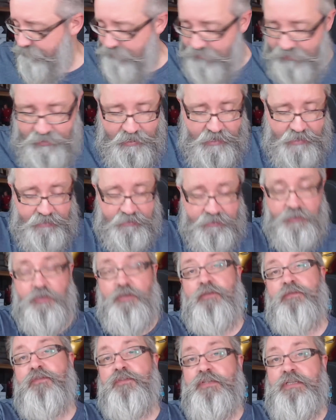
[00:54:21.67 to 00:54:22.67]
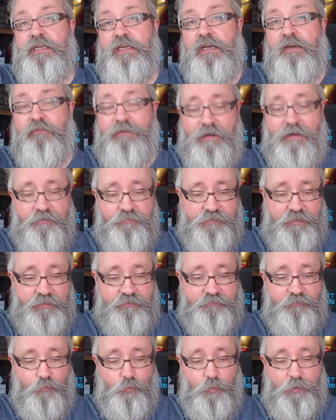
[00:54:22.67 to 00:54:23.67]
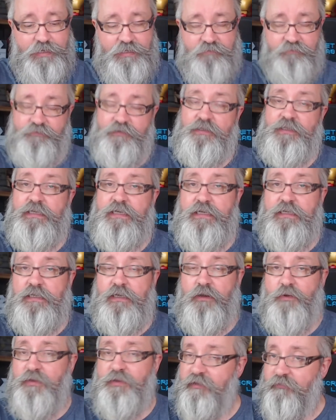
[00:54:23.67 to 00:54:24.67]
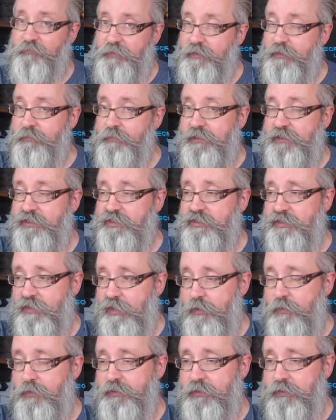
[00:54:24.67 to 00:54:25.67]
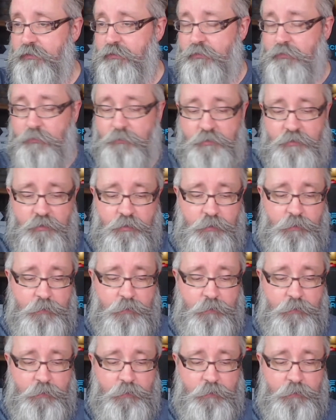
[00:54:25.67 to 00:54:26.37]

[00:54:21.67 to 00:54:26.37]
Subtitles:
Thank you for sticking around. Thanks for waiting for these. I know they've been a bit slower than normal.